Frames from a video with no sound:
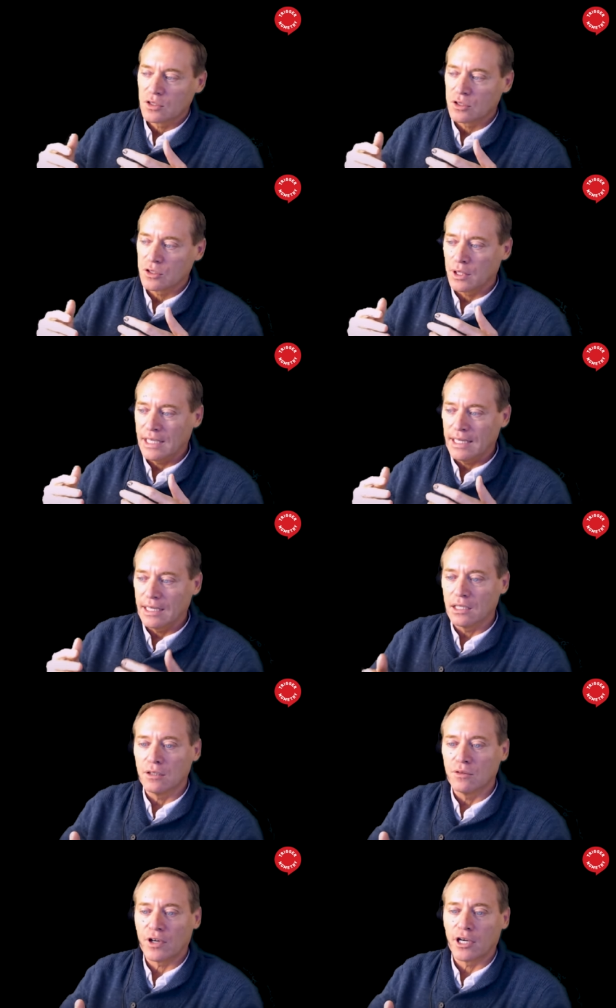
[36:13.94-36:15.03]
So, in an
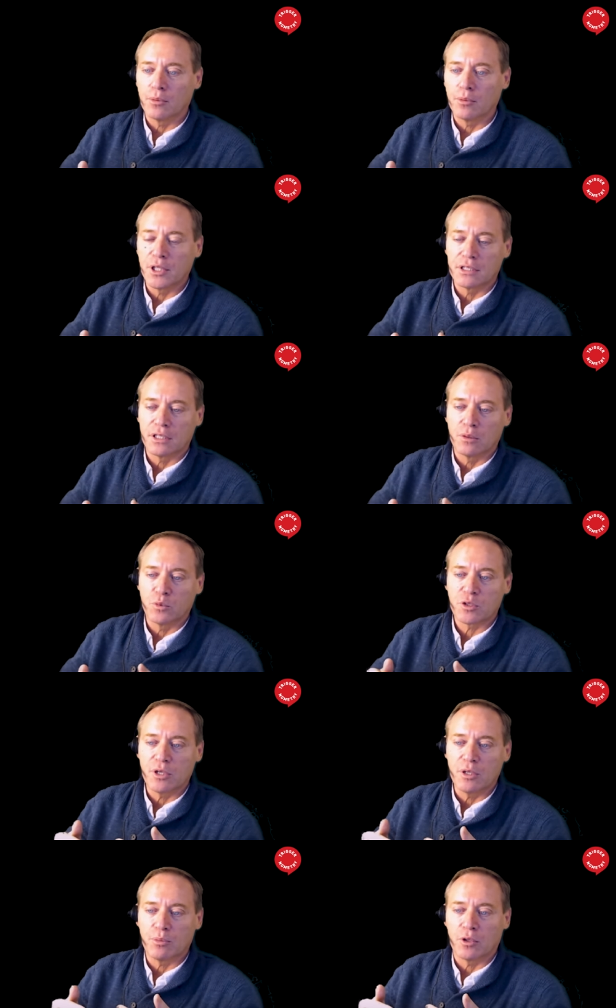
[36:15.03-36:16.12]
environment in
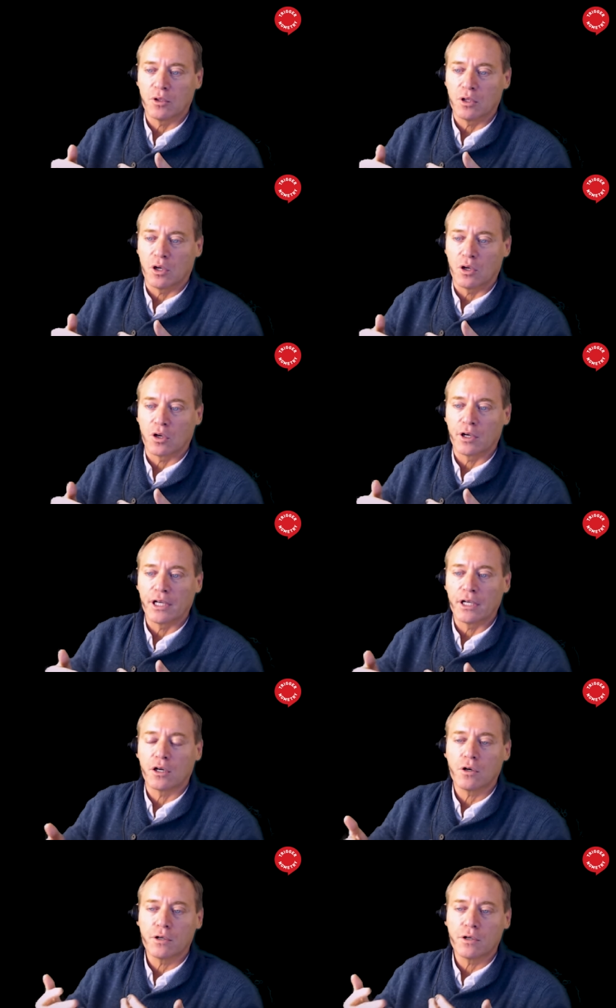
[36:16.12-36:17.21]
which people are
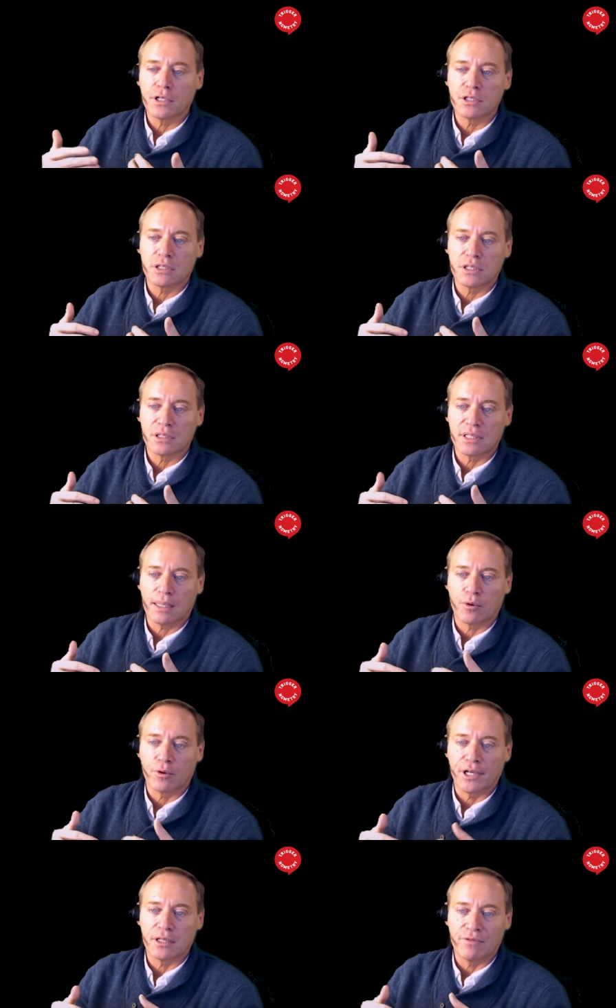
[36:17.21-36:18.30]
encouraged to
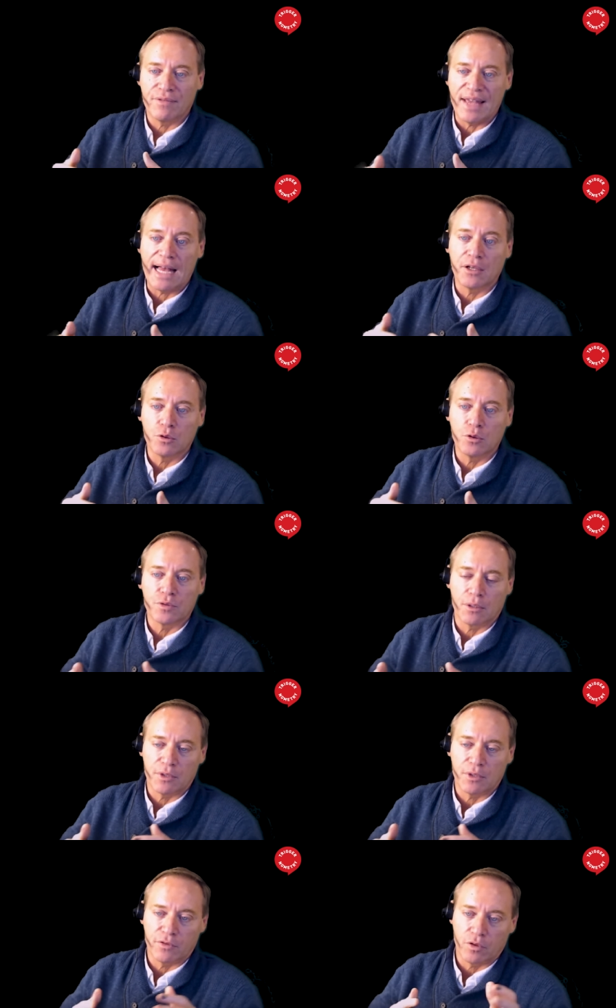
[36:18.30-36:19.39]
separate the value of
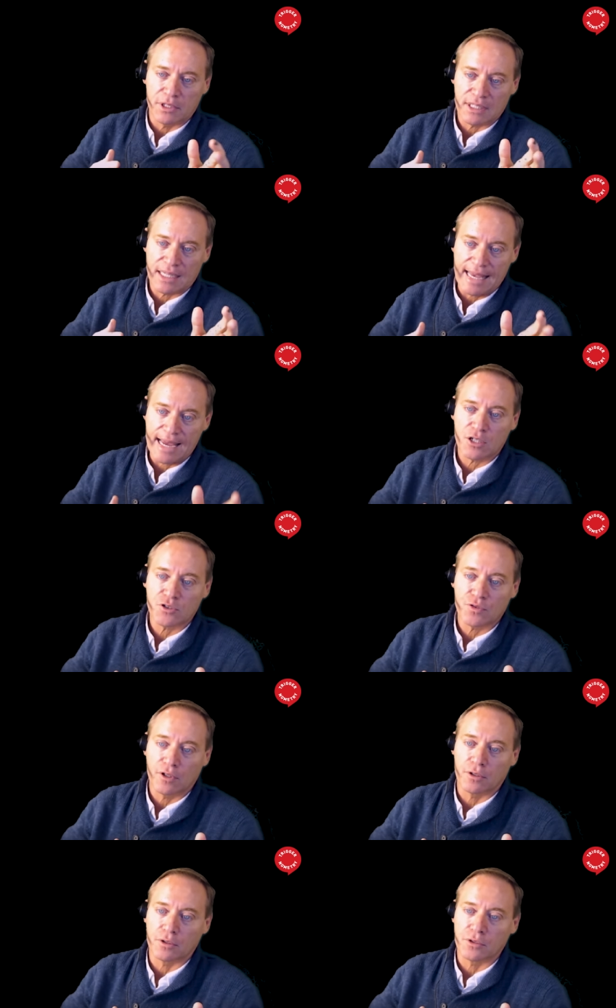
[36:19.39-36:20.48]
something from its cash
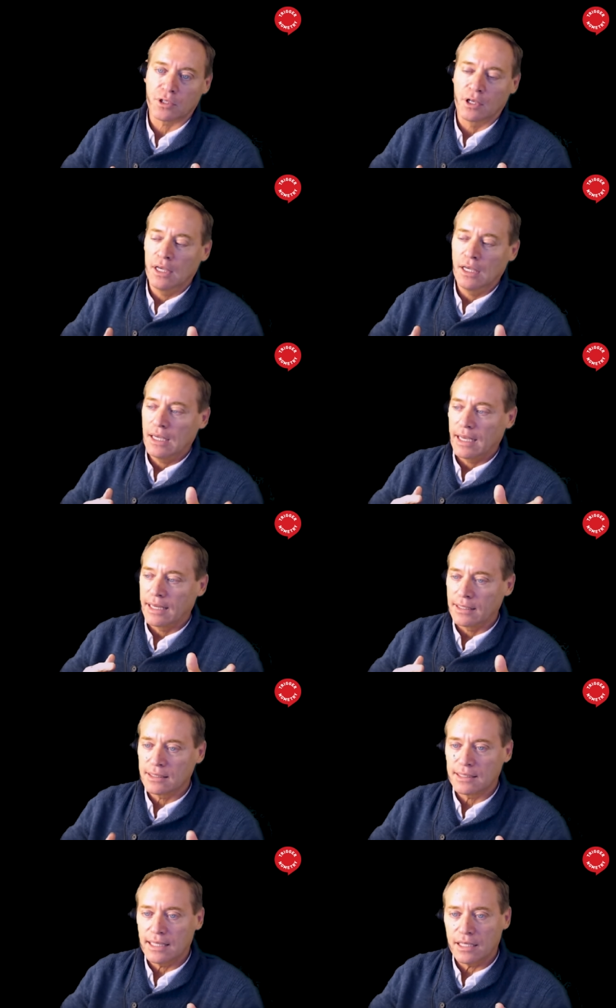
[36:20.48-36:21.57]
flows and
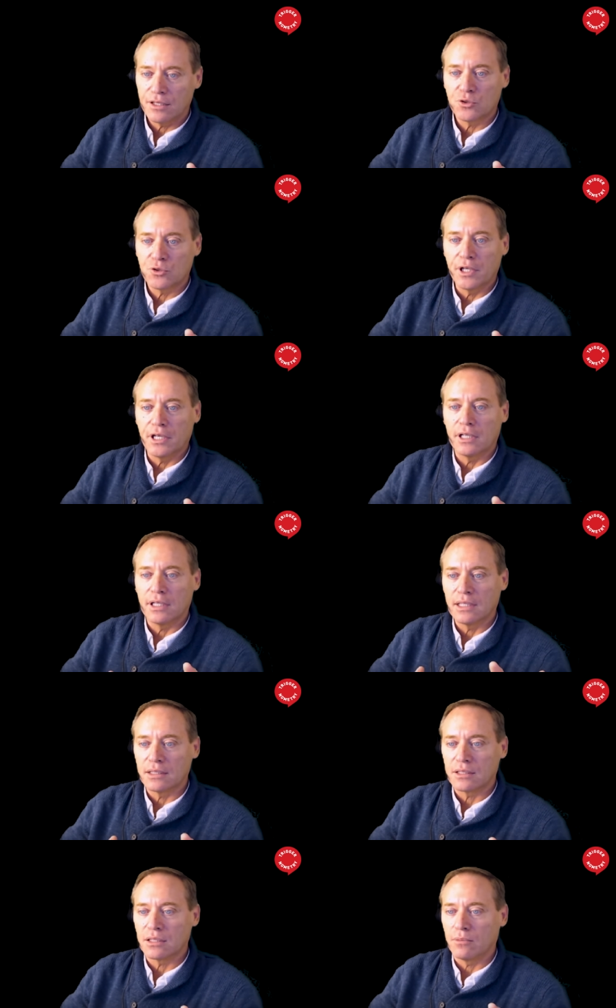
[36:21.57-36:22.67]
instead treat it
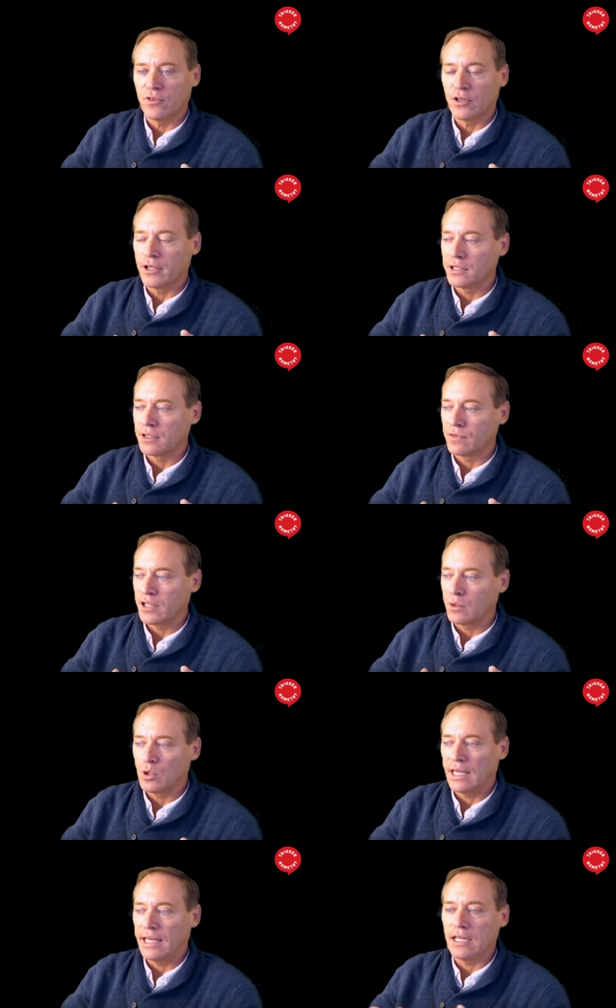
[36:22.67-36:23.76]
in some variant of like,
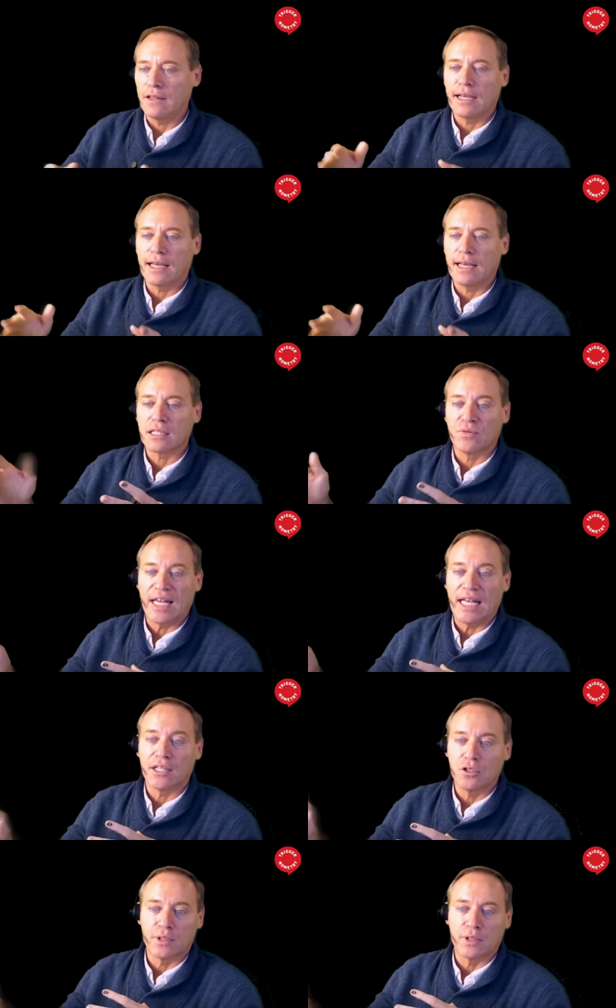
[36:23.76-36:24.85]
well, anything has
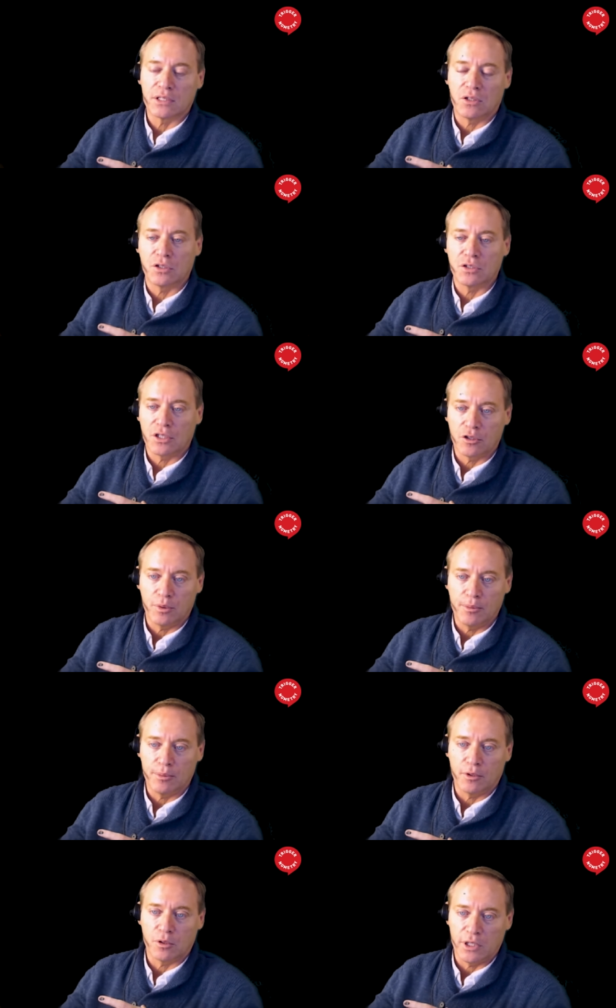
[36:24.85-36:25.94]
value as long as other
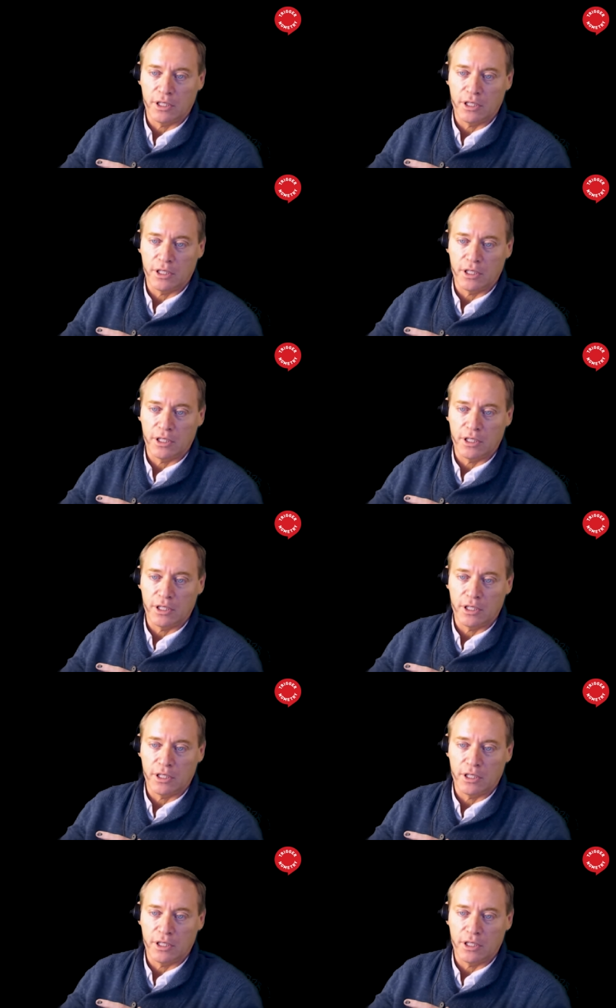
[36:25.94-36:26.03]
people are